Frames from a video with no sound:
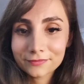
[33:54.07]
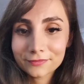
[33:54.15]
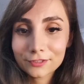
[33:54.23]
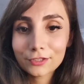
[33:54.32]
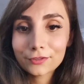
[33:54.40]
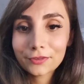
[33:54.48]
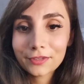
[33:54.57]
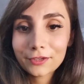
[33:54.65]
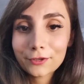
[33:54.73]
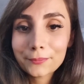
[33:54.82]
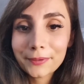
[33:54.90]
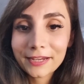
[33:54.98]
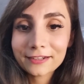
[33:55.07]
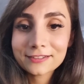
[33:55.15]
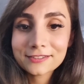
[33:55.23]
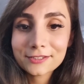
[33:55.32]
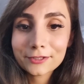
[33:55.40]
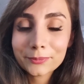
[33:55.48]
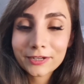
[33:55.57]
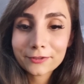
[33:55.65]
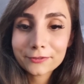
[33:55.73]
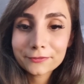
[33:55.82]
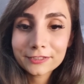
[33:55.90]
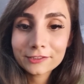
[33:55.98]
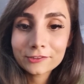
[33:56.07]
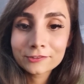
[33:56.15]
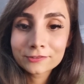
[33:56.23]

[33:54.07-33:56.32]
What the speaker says: Do you think your parents are proud of you?